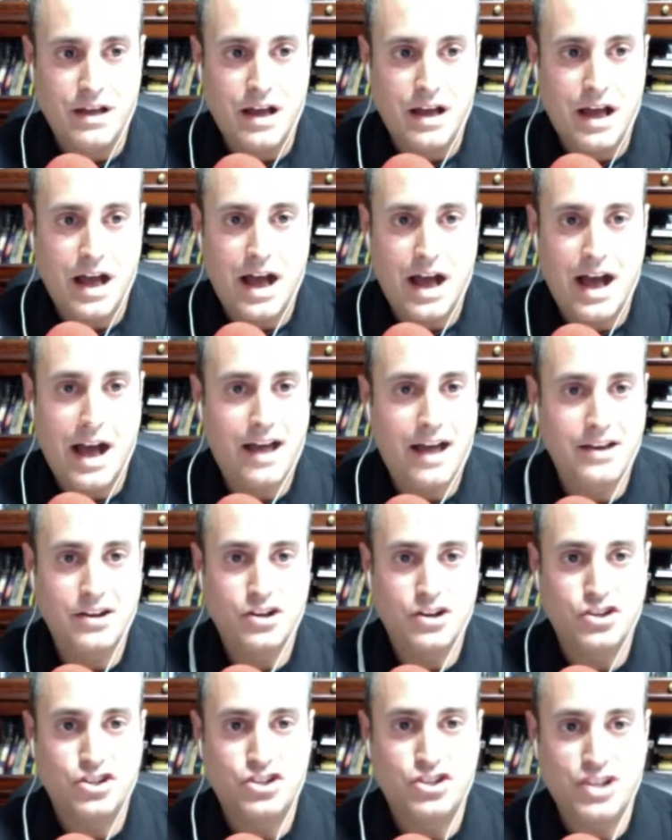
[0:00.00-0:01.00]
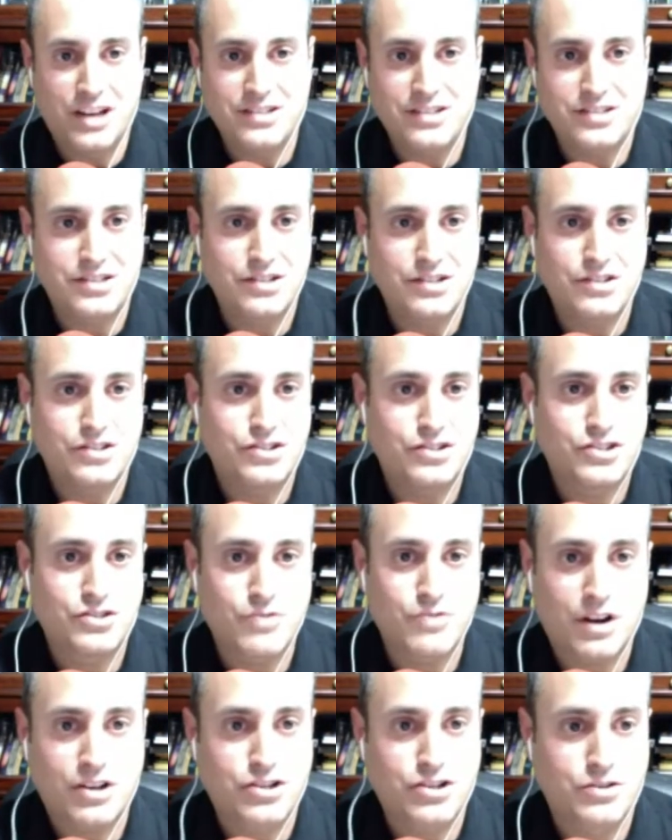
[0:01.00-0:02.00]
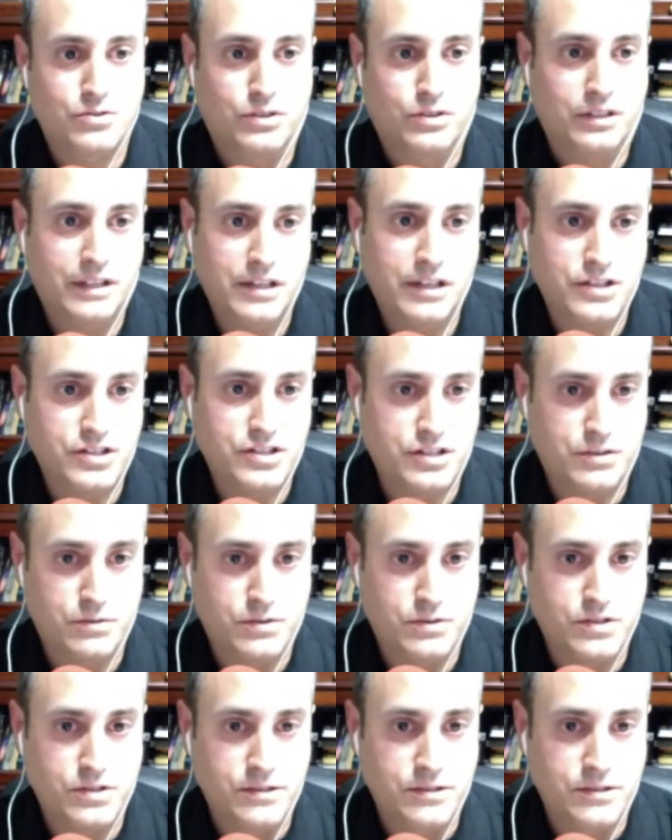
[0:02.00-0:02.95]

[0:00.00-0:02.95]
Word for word: on just structural issues.